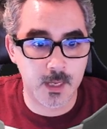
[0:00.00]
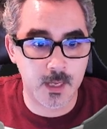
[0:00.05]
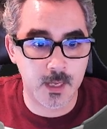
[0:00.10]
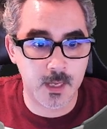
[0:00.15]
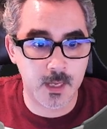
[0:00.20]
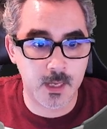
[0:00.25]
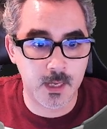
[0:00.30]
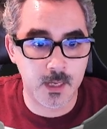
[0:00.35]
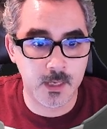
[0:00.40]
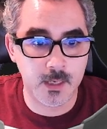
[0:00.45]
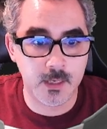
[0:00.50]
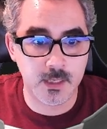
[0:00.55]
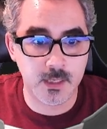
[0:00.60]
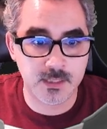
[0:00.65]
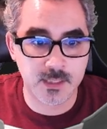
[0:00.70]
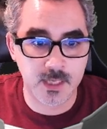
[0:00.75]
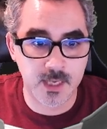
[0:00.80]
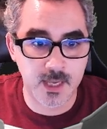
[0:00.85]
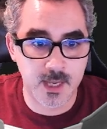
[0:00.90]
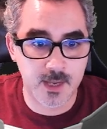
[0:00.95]
and
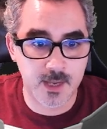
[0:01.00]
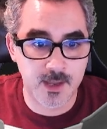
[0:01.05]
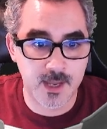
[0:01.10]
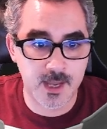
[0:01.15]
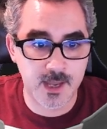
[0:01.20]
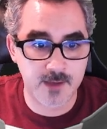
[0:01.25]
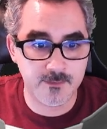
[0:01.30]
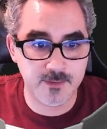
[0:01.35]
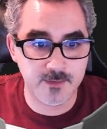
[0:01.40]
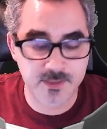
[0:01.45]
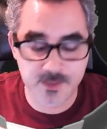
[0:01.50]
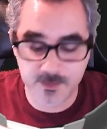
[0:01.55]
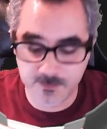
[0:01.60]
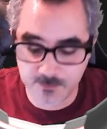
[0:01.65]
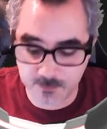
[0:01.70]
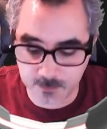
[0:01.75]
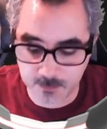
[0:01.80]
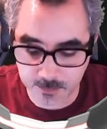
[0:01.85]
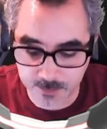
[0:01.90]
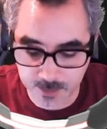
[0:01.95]
as I have the same
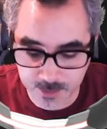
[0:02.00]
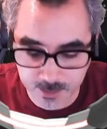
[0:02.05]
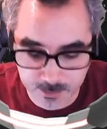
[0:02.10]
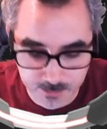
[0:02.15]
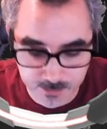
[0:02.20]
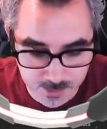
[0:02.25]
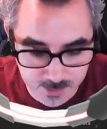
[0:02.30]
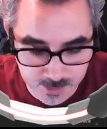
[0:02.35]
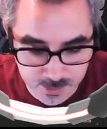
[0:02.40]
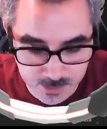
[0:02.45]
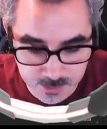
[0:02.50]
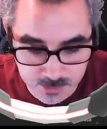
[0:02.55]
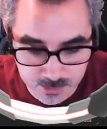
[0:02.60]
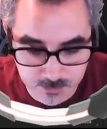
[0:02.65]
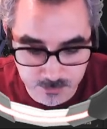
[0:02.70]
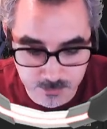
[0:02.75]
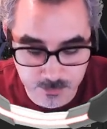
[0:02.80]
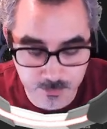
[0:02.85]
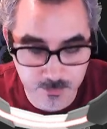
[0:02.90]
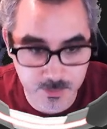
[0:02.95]
folder in here, I need
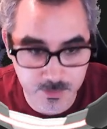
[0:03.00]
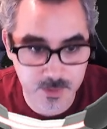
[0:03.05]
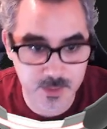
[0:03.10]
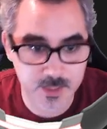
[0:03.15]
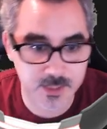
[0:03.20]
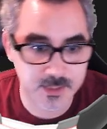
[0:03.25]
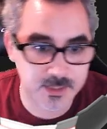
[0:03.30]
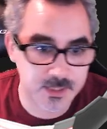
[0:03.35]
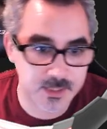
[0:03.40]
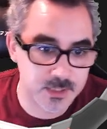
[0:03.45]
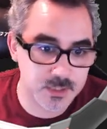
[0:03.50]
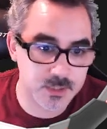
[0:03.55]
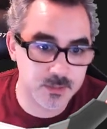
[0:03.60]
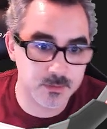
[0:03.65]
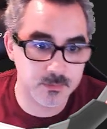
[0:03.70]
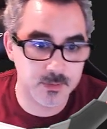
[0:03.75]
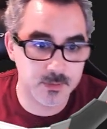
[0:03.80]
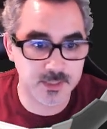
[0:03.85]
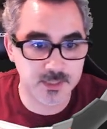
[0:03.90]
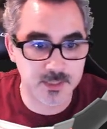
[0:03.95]
to throw in the
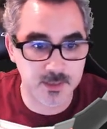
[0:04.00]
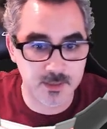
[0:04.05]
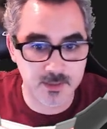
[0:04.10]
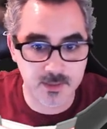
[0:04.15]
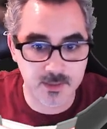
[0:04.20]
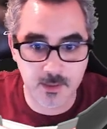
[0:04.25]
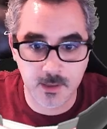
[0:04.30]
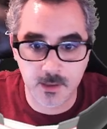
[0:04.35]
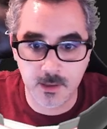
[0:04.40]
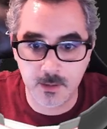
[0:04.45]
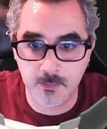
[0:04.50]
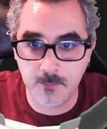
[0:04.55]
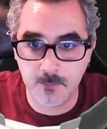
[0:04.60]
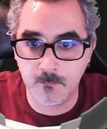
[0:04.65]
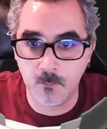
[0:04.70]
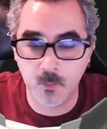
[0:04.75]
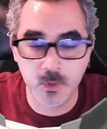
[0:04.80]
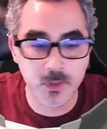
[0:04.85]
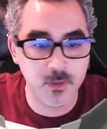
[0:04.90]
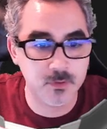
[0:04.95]
extension. That's a
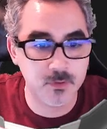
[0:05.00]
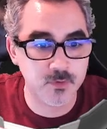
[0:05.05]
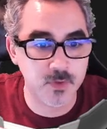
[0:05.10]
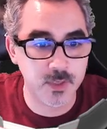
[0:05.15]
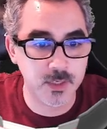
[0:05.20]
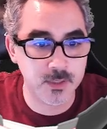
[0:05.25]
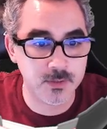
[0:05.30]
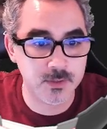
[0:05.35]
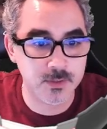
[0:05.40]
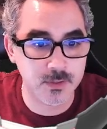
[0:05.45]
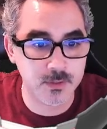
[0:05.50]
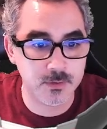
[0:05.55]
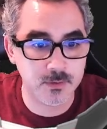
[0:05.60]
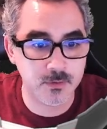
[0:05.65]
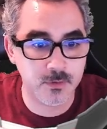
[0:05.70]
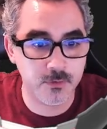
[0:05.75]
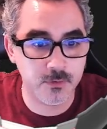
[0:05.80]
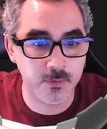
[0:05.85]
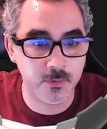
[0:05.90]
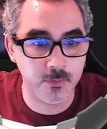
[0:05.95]
Windows thing. So
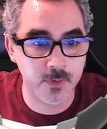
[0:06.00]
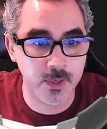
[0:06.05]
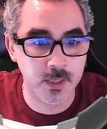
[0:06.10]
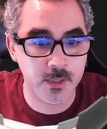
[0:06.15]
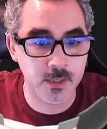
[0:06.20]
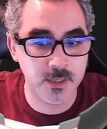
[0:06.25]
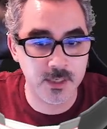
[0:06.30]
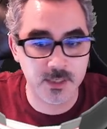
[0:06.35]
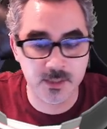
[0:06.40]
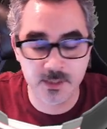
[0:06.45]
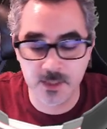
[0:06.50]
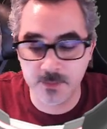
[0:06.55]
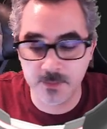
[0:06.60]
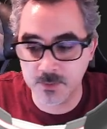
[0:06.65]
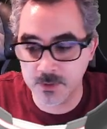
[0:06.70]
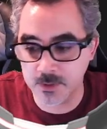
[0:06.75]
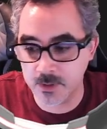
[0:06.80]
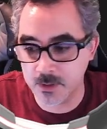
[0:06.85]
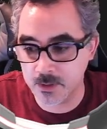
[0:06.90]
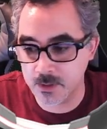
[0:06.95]
throw in the
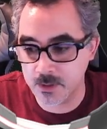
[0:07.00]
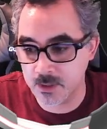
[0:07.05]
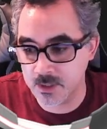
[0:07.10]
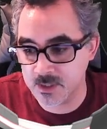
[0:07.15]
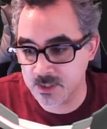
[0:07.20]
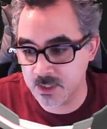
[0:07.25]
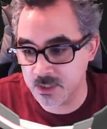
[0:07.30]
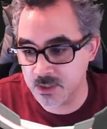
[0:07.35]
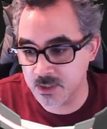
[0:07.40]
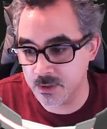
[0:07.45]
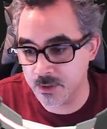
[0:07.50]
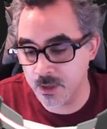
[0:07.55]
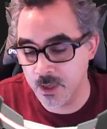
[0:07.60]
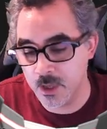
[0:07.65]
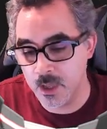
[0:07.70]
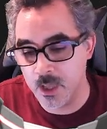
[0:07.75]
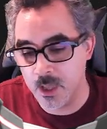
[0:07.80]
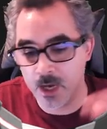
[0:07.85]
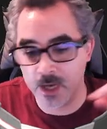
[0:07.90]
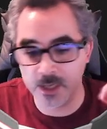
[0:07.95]
extension,
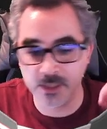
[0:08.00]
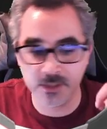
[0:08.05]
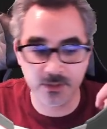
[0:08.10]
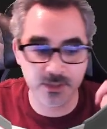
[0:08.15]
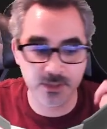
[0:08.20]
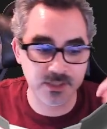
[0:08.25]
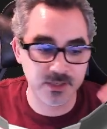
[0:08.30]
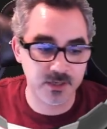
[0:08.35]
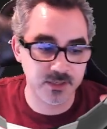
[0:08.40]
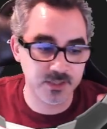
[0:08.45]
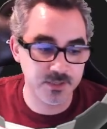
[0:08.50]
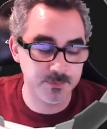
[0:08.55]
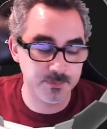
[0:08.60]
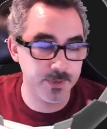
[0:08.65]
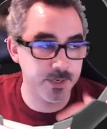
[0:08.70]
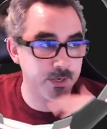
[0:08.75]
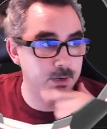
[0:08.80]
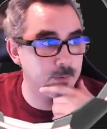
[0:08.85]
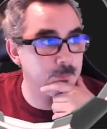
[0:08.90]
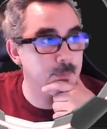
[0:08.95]
and it's going to start
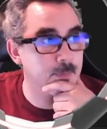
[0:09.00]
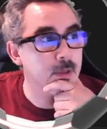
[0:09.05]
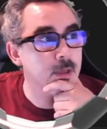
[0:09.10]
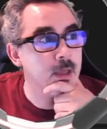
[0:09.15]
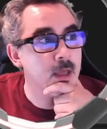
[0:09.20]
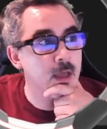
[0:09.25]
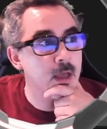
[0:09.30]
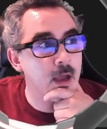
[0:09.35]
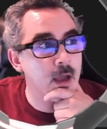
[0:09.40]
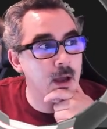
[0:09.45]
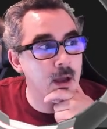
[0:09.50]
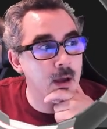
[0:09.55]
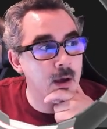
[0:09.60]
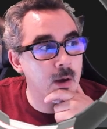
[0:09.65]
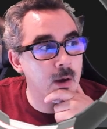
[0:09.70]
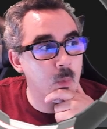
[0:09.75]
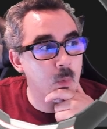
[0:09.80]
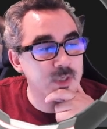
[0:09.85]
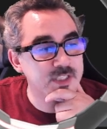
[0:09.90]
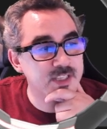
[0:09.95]
zipping it up.
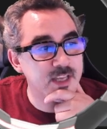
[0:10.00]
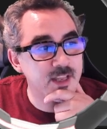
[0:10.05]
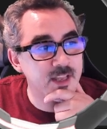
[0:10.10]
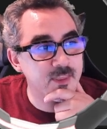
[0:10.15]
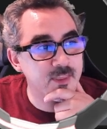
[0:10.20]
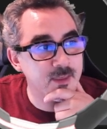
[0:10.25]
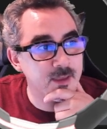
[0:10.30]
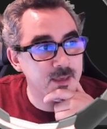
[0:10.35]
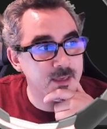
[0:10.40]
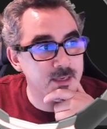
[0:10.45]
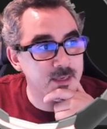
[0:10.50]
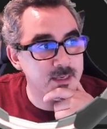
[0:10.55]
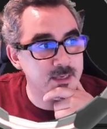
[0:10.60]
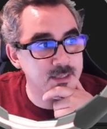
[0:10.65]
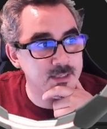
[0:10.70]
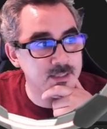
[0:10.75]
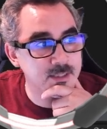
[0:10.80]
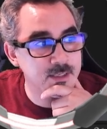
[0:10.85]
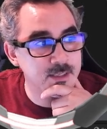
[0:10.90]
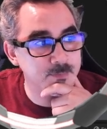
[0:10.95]
Once that thing
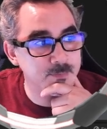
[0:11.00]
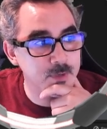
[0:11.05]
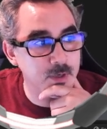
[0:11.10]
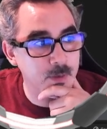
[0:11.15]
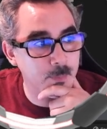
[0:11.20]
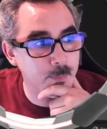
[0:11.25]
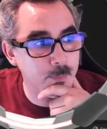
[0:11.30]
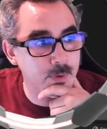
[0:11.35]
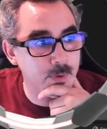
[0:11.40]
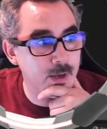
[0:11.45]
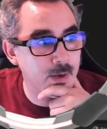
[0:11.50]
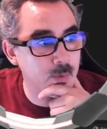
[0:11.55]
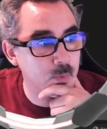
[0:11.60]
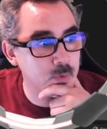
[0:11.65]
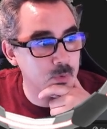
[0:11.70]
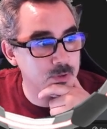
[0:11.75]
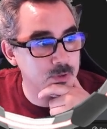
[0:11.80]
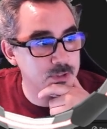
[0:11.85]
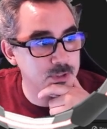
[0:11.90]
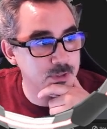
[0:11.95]
is zipped up, I
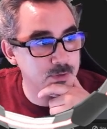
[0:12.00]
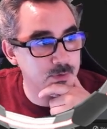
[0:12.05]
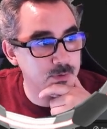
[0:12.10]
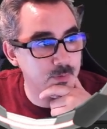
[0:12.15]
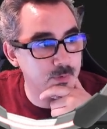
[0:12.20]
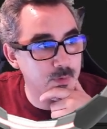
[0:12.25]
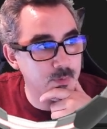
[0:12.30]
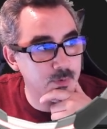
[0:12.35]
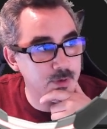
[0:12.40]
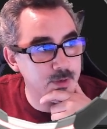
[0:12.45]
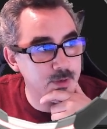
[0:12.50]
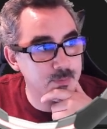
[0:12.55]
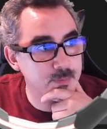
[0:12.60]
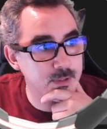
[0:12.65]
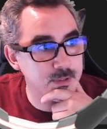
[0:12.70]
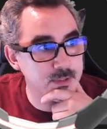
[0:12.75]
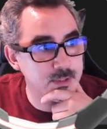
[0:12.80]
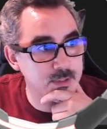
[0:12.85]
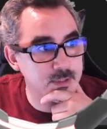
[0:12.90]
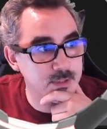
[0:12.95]
will continue the recording
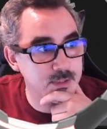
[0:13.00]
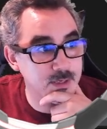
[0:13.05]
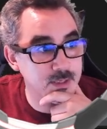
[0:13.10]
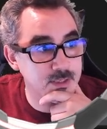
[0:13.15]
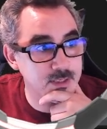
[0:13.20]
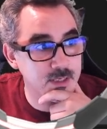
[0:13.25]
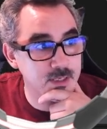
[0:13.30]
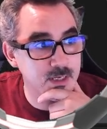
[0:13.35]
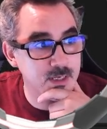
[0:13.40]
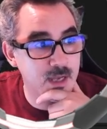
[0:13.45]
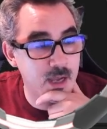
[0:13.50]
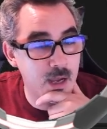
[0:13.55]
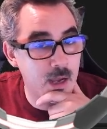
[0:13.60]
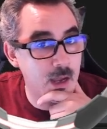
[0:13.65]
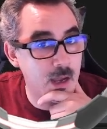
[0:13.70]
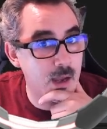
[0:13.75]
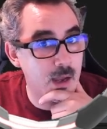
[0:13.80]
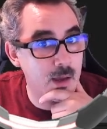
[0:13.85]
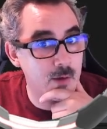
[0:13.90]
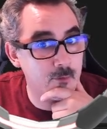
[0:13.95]
because it's going to take
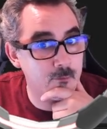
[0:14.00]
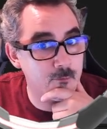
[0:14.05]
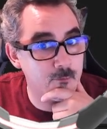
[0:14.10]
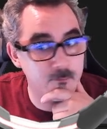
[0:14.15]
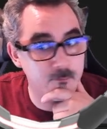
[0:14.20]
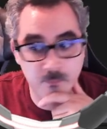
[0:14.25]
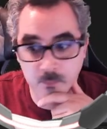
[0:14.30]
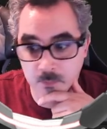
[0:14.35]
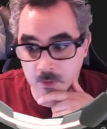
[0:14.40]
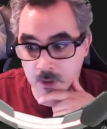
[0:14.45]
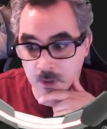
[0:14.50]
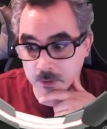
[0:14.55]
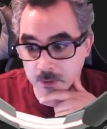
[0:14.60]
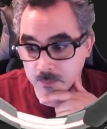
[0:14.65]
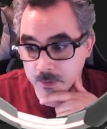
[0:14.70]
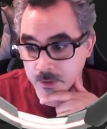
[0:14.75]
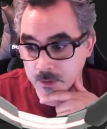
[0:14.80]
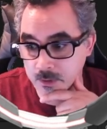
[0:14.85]
a hot minute